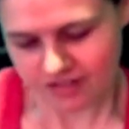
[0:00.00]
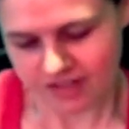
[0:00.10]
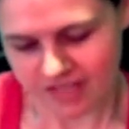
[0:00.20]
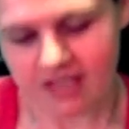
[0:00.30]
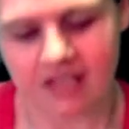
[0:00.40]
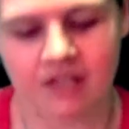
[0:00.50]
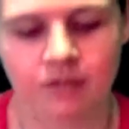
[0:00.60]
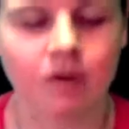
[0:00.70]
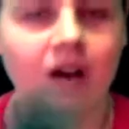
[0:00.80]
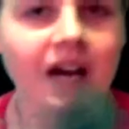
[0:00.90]
That is
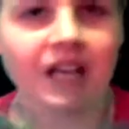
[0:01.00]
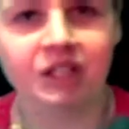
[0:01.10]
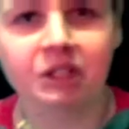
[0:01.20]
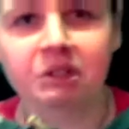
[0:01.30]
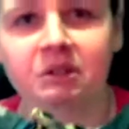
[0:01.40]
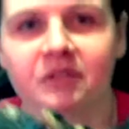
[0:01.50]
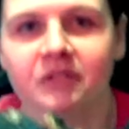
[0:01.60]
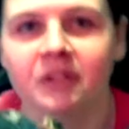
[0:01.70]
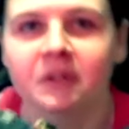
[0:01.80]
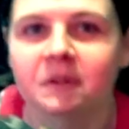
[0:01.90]
what I use.
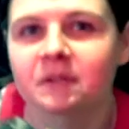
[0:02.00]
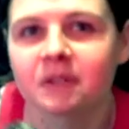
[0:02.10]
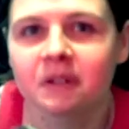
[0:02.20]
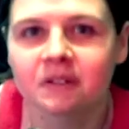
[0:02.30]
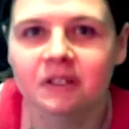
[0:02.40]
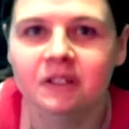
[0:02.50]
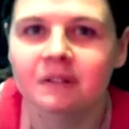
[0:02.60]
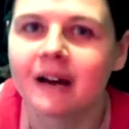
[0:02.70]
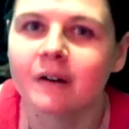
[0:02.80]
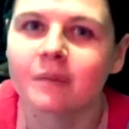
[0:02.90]
So don't go
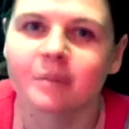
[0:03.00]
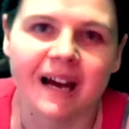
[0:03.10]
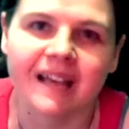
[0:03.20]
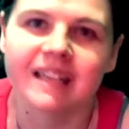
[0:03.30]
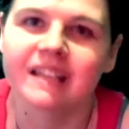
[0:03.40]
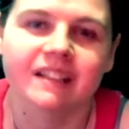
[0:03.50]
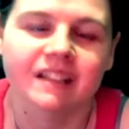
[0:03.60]
out buying,